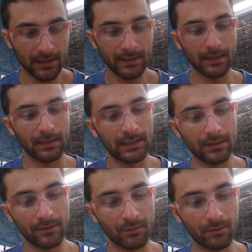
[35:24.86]

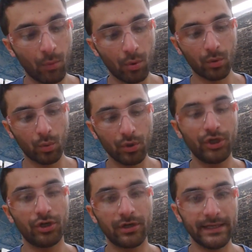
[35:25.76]
the more wood you're
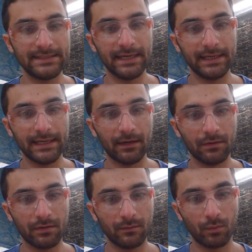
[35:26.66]
going to take
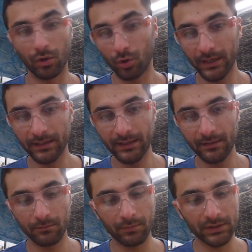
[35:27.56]
out more quickly,
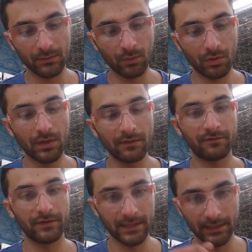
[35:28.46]
but the more rough of a
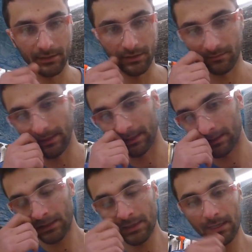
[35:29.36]
cut you're going to make.
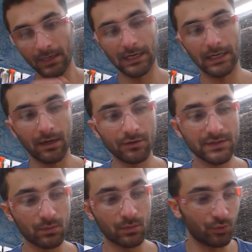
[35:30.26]

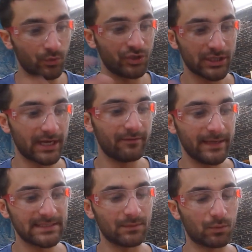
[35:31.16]
Also, which kind of makes
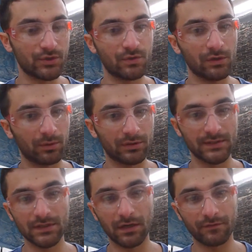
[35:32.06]
it more suitable to
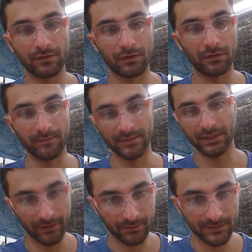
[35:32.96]
softer
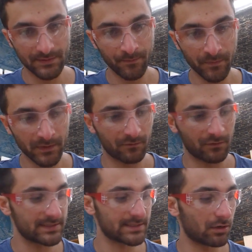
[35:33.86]
materials.
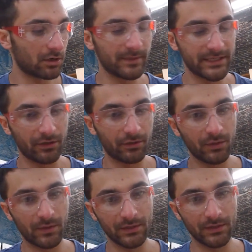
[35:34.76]
Versus a harder material, you
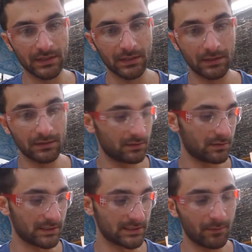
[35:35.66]
want to use a
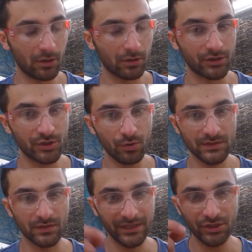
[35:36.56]
smaller tooth, so
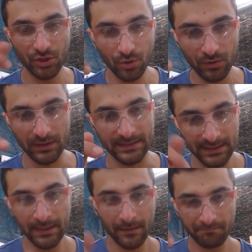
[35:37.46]
each tooth is
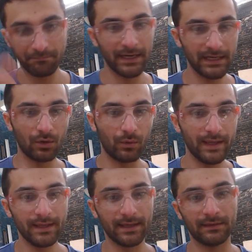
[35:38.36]
biting
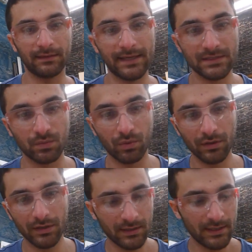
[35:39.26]
away at less
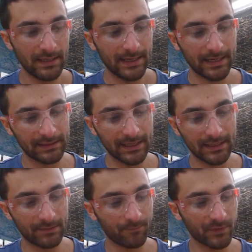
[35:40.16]
wood, and
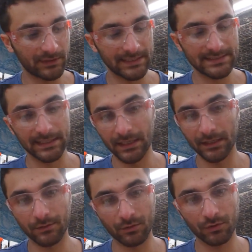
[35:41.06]
that lets it
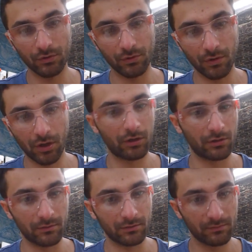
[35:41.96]
cut through
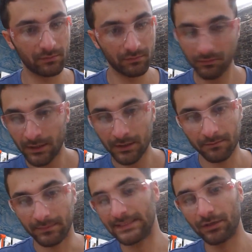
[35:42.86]
harder
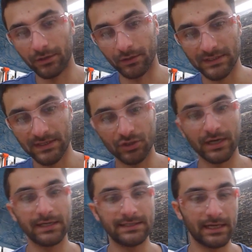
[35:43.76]
materials. If you're
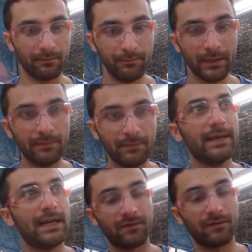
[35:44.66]
trying to take a big
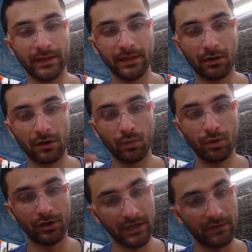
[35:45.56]
bite out of a really hard
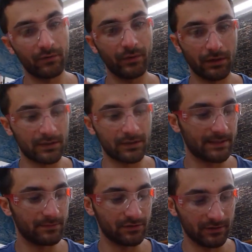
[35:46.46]
wood, you're gonna have a really hard time
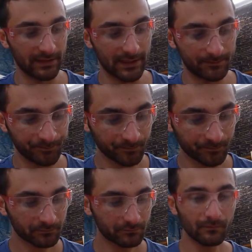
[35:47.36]
doing that.
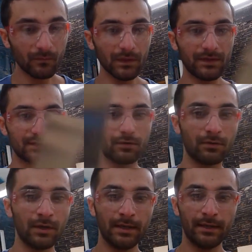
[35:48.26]

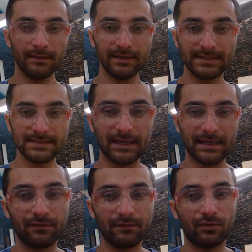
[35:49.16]
So this is a kind
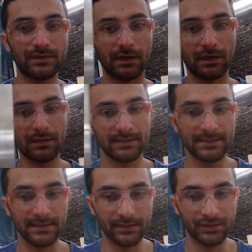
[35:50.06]
of cool saw. This is
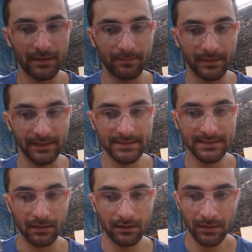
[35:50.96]
a Japanese saw,